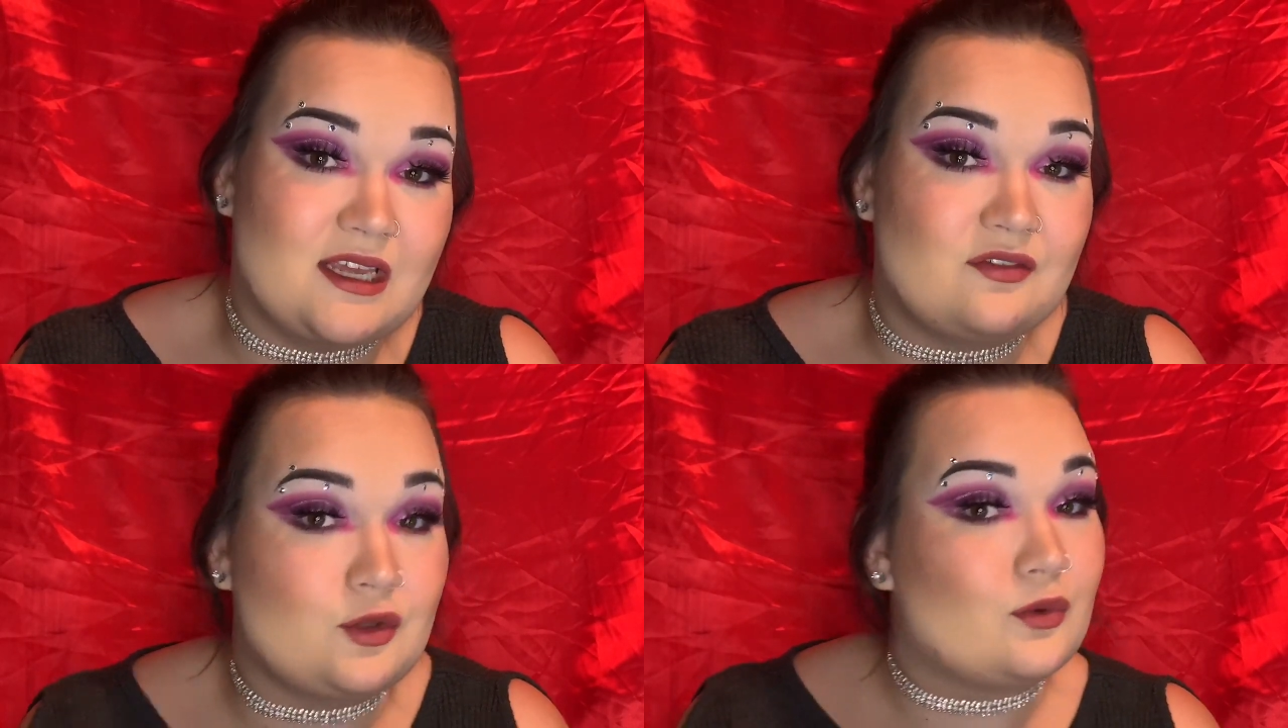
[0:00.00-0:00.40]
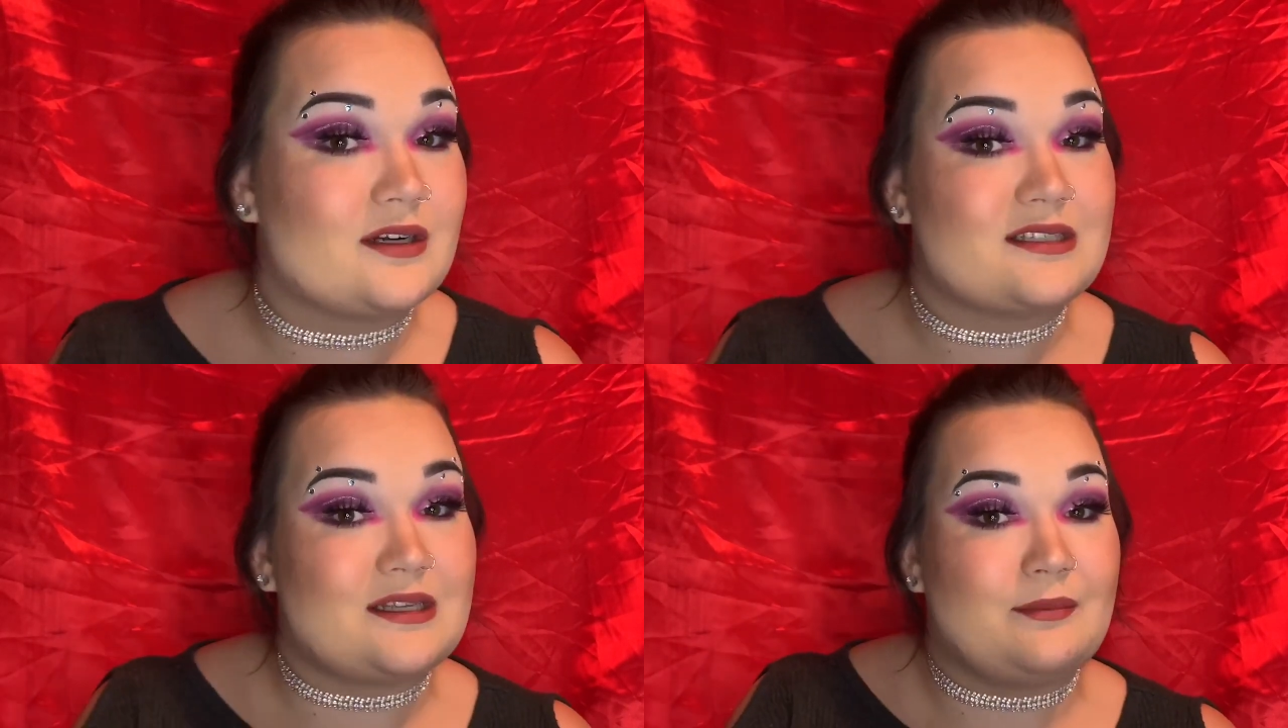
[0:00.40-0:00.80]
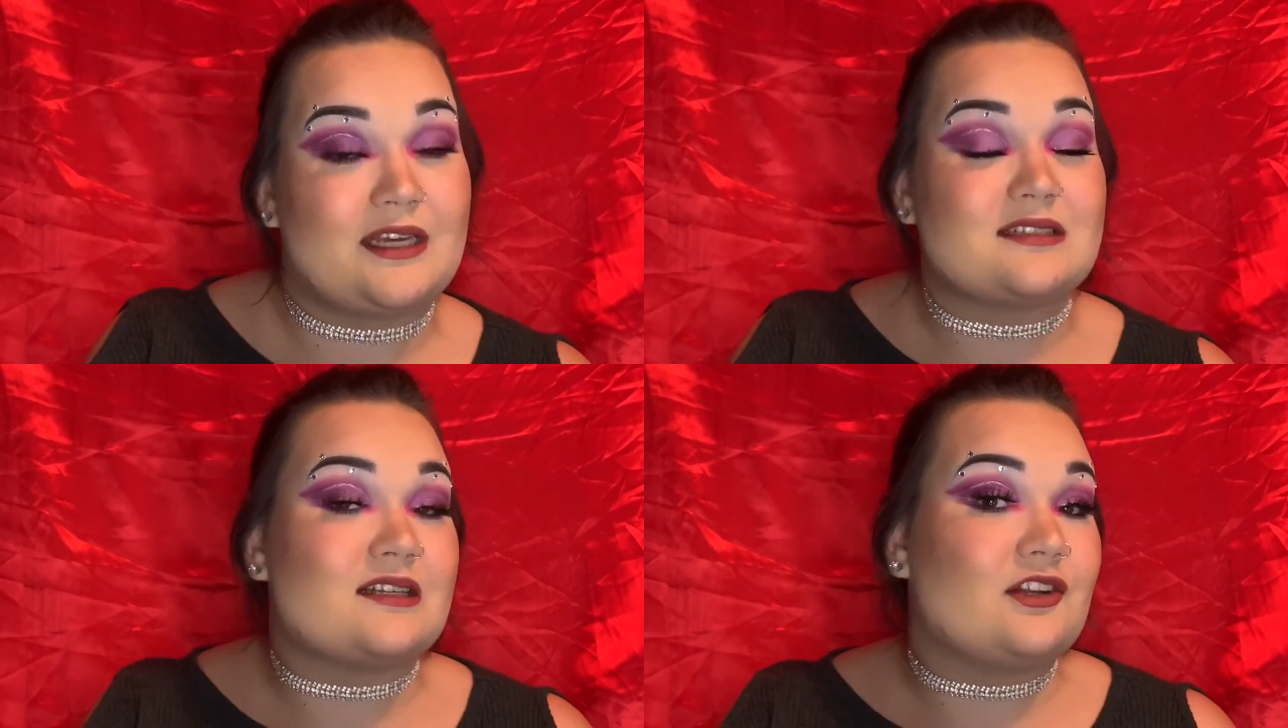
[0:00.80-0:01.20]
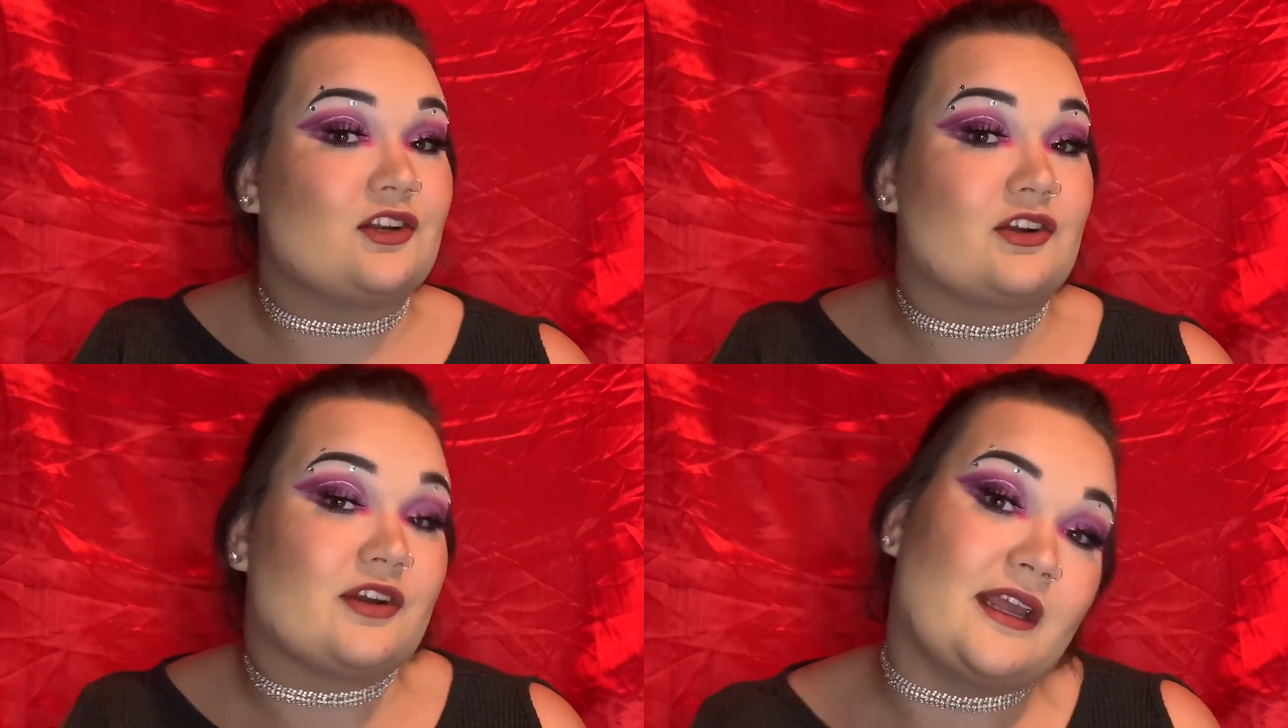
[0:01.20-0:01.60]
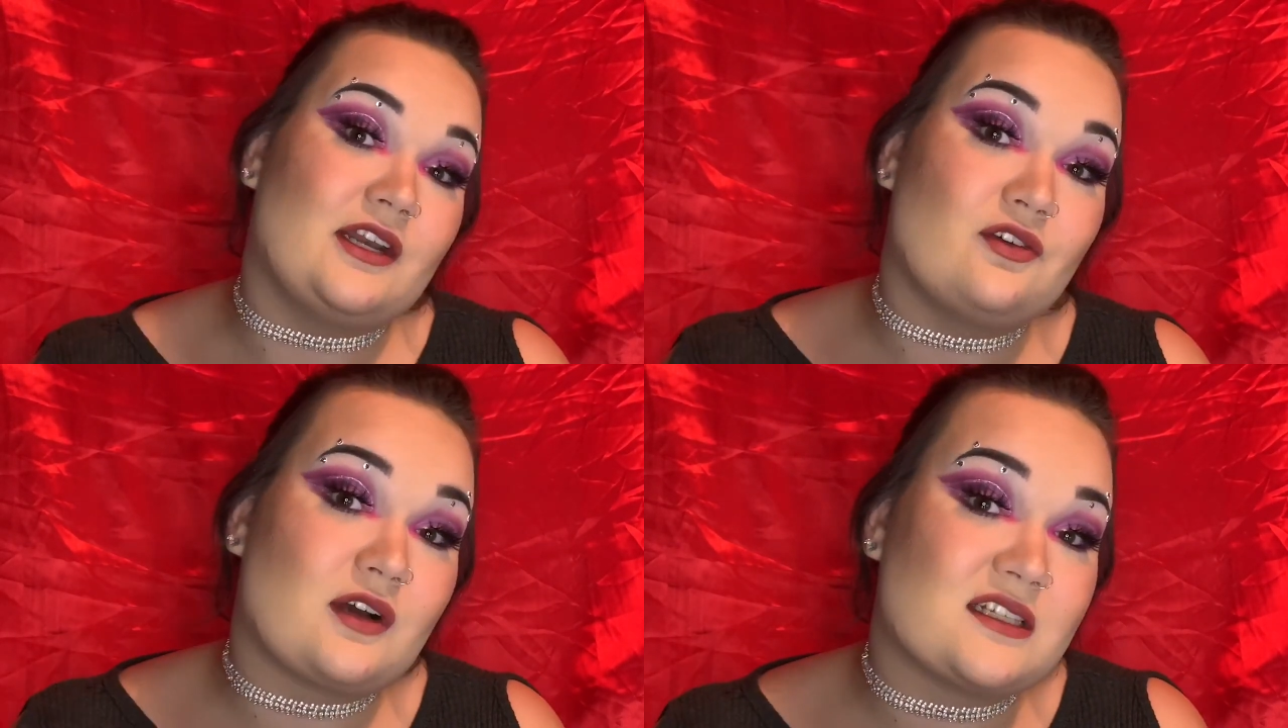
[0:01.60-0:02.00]
if you want to see me continue to create
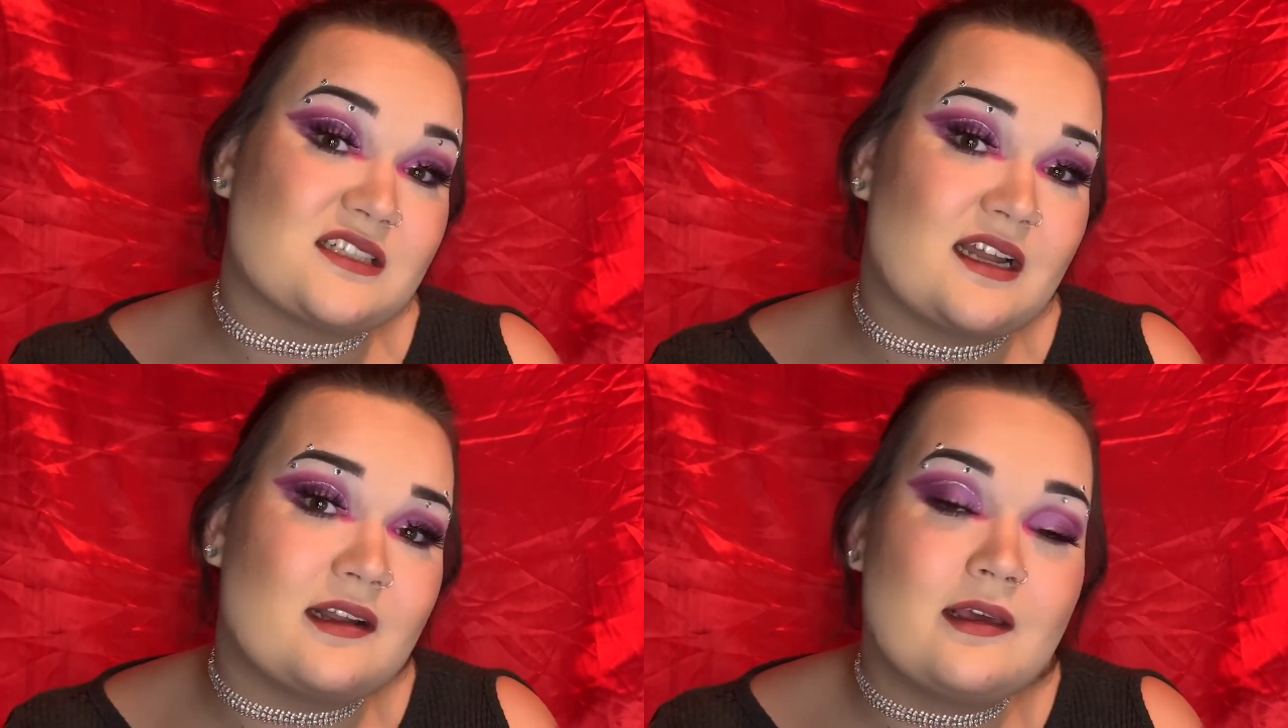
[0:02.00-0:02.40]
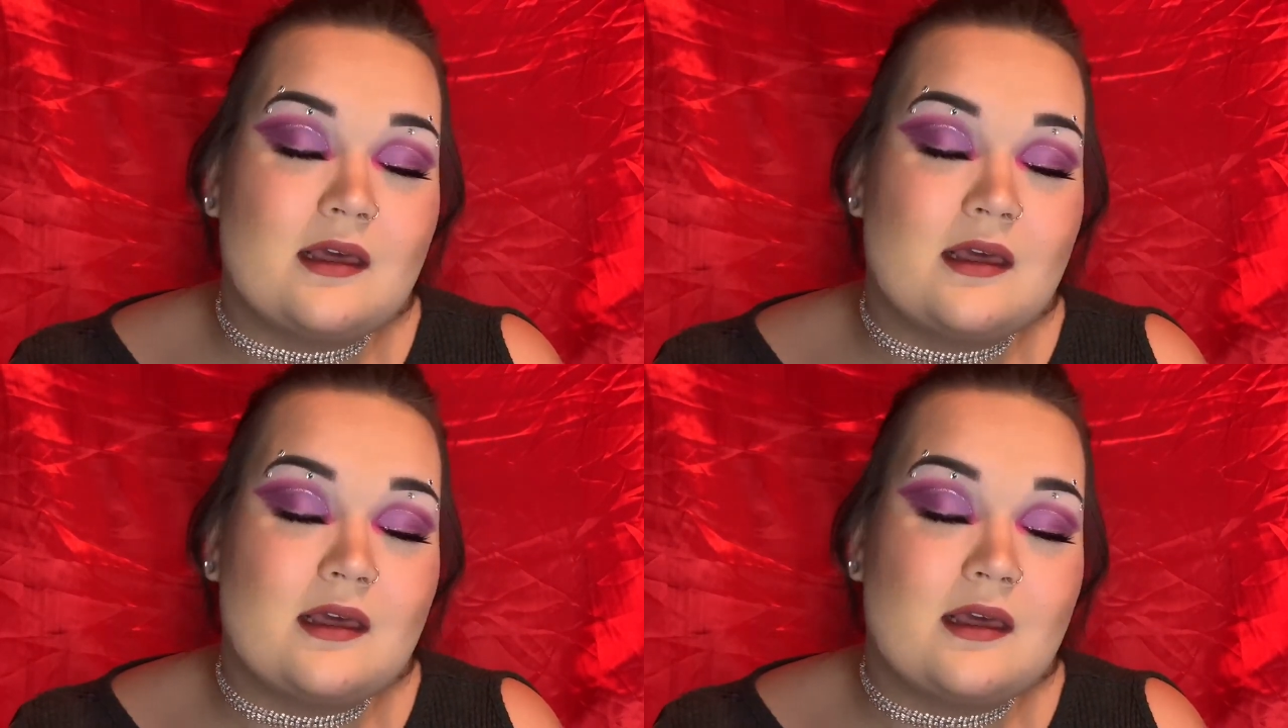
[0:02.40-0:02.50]
new content,